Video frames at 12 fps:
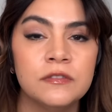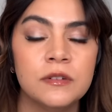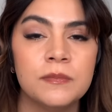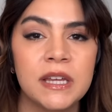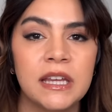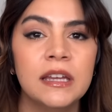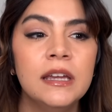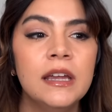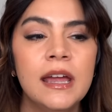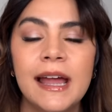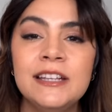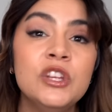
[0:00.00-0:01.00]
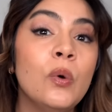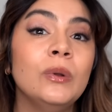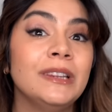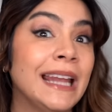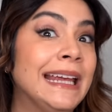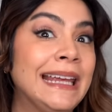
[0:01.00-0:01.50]
for me. I
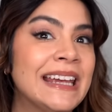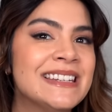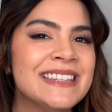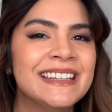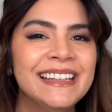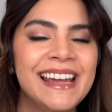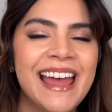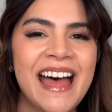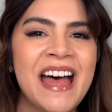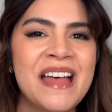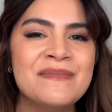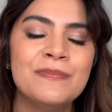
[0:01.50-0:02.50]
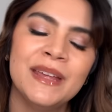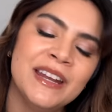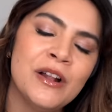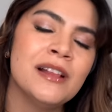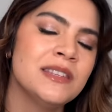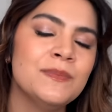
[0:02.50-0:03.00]
don't like it. But
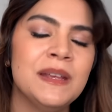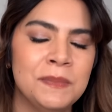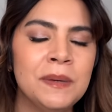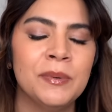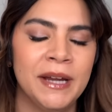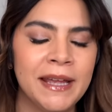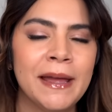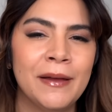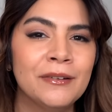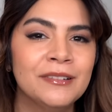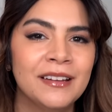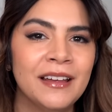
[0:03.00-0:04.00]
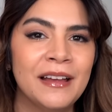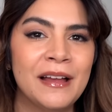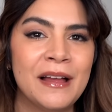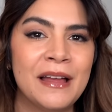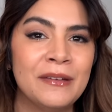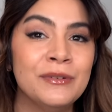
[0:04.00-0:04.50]
it also made me break out.
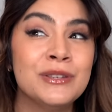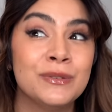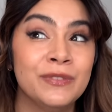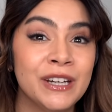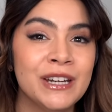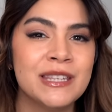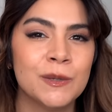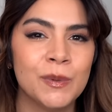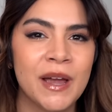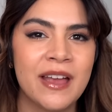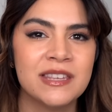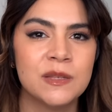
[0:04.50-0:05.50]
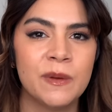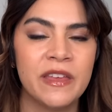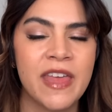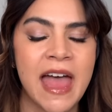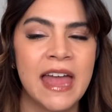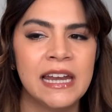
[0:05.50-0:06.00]
I was very surprised by
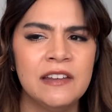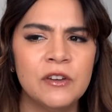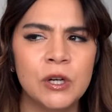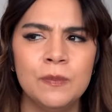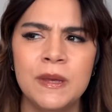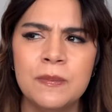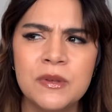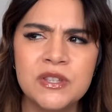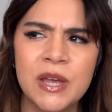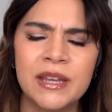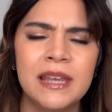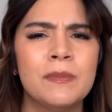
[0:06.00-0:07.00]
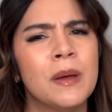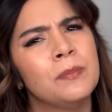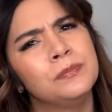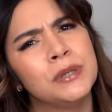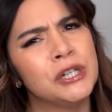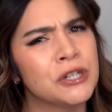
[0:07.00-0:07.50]
that. And I've heard people talking
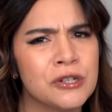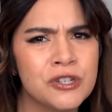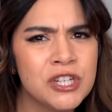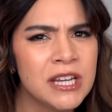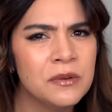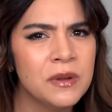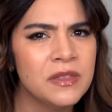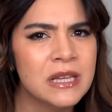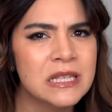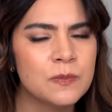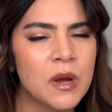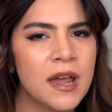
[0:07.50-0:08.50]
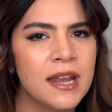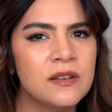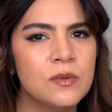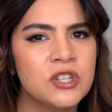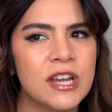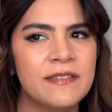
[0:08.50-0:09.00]
about purging with this
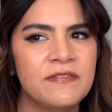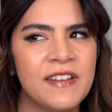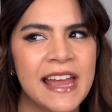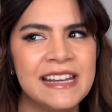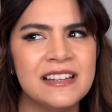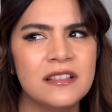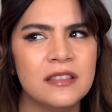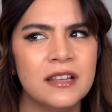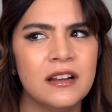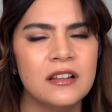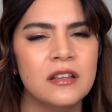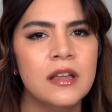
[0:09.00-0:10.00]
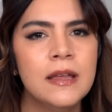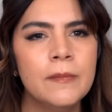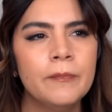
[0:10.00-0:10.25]
product, which I find a little